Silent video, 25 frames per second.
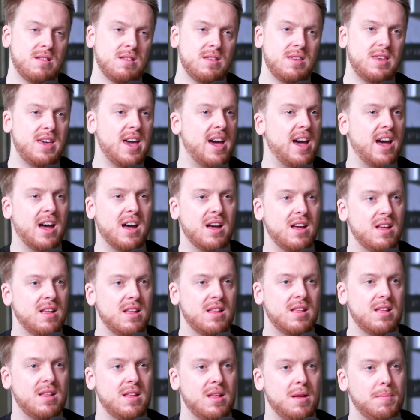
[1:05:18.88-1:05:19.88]
Yeah.
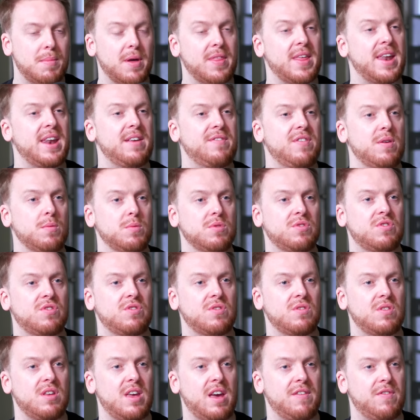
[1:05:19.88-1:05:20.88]
But then if it was
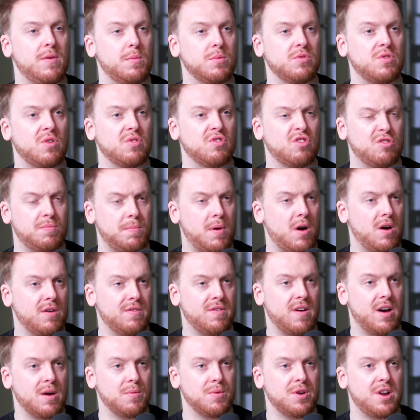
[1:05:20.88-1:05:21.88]
if it was on
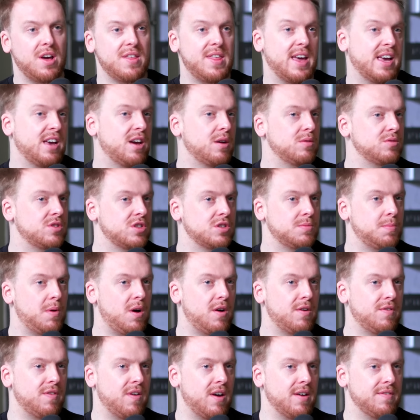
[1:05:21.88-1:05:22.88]
Spotify, would I then go to
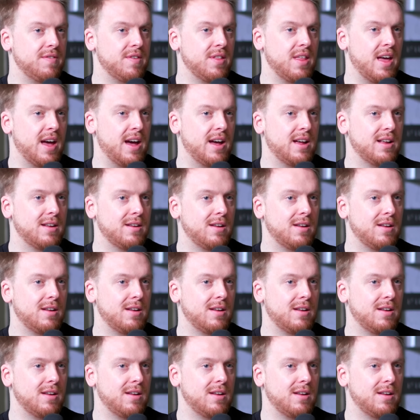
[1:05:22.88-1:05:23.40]
Spotify for that?